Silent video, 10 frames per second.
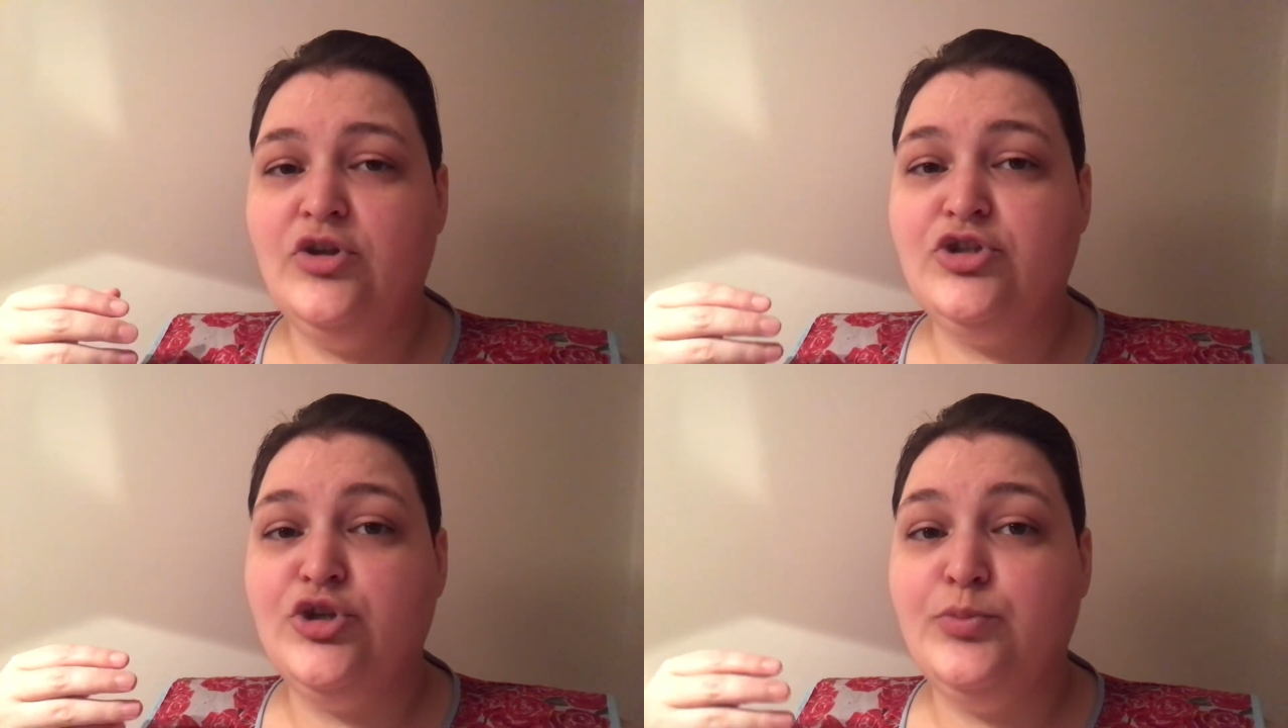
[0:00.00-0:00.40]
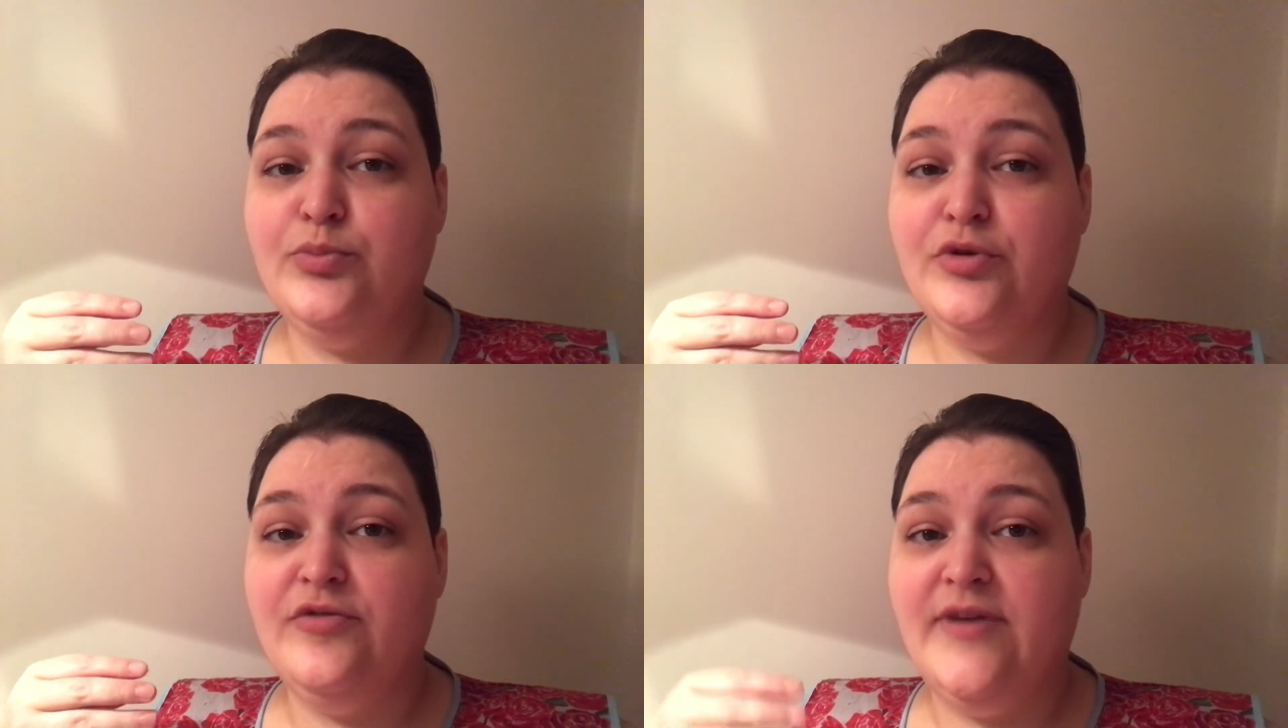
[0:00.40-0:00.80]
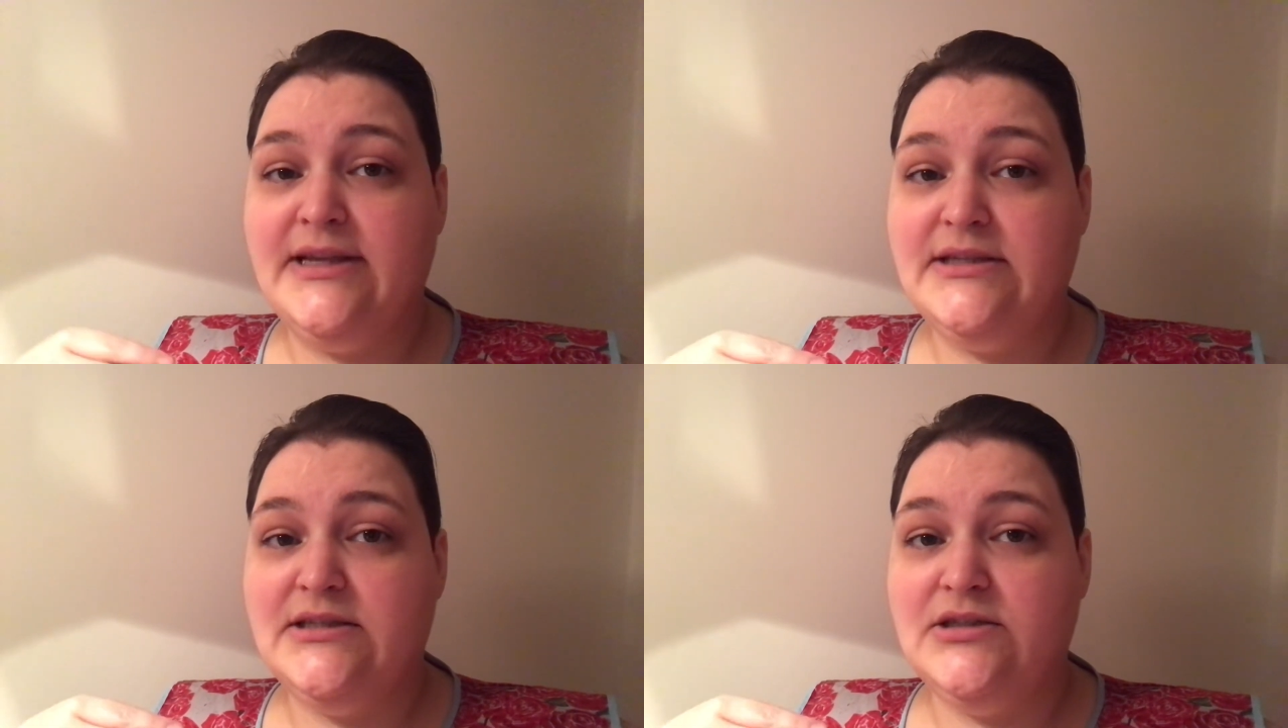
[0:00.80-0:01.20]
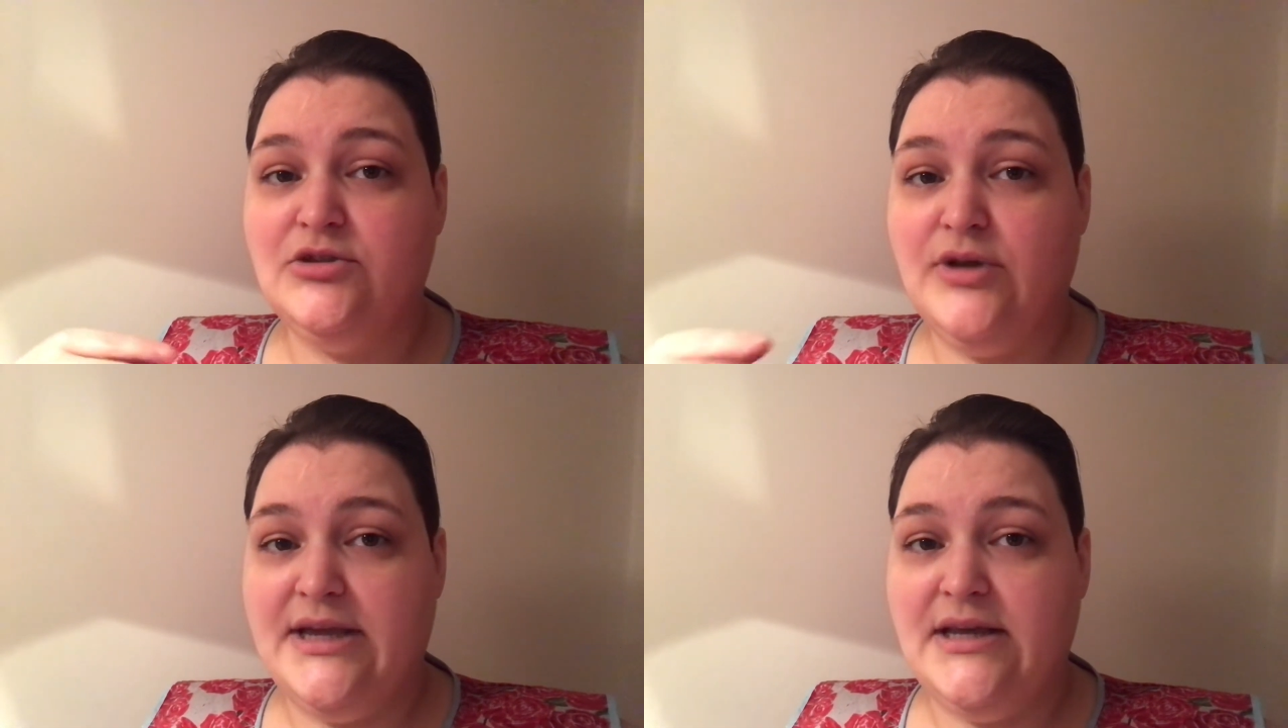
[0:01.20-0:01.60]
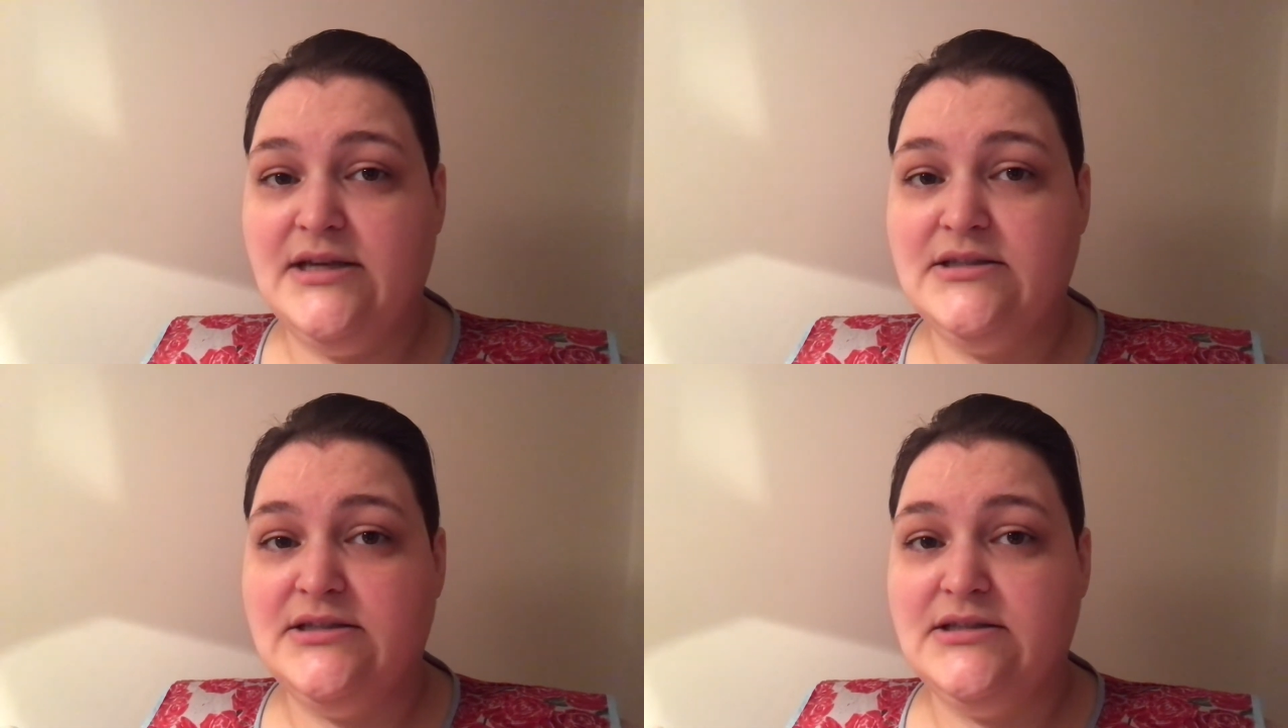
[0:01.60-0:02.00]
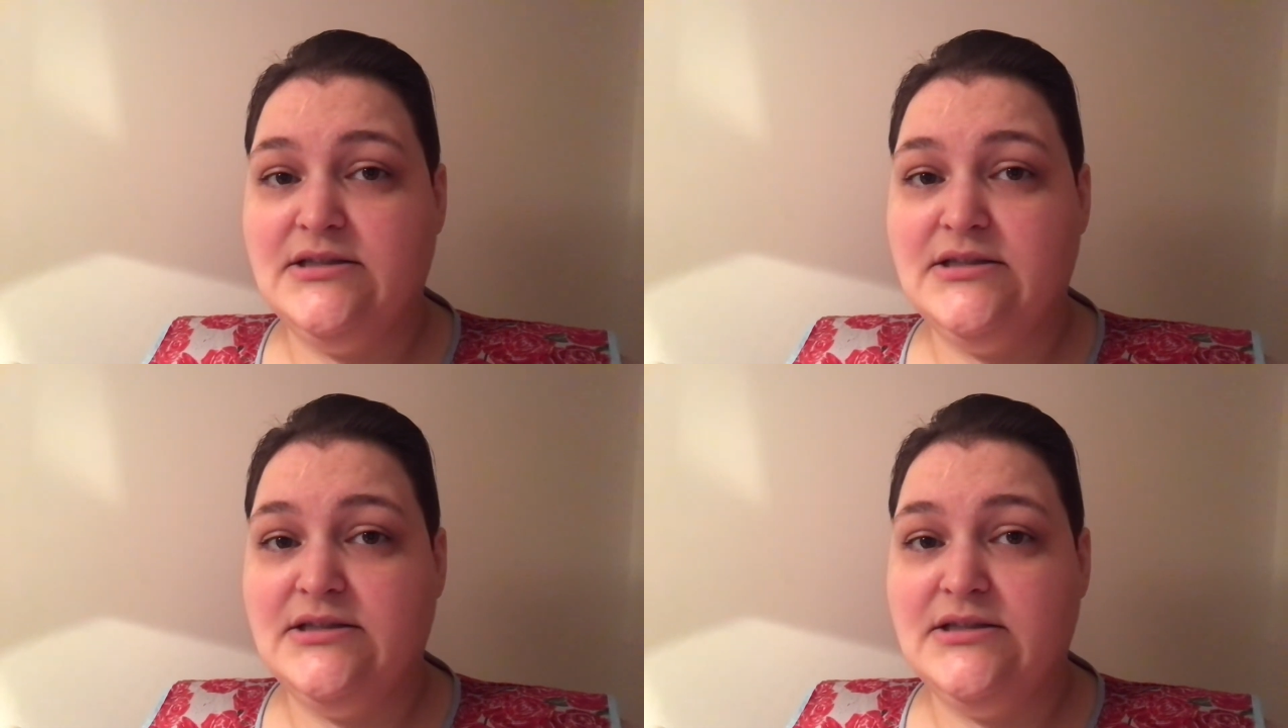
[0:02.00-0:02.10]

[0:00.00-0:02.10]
to prevent your headaches